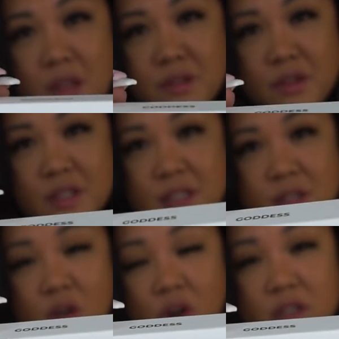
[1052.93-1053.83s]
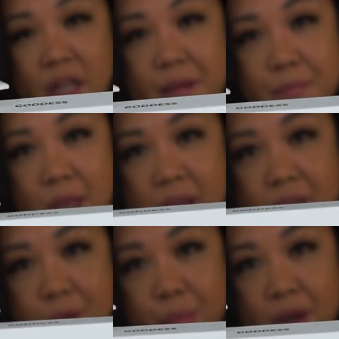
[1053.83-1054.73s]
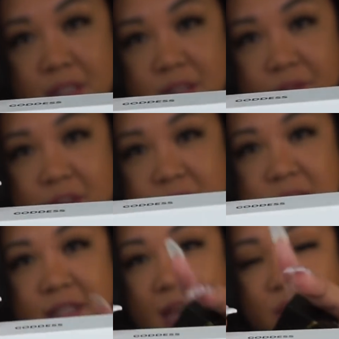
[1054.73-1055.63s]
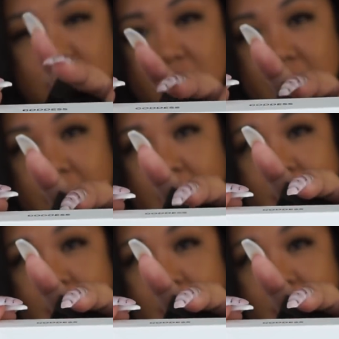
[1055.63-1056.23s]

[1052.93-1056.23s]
So this is called Light MINK. The price of this is actually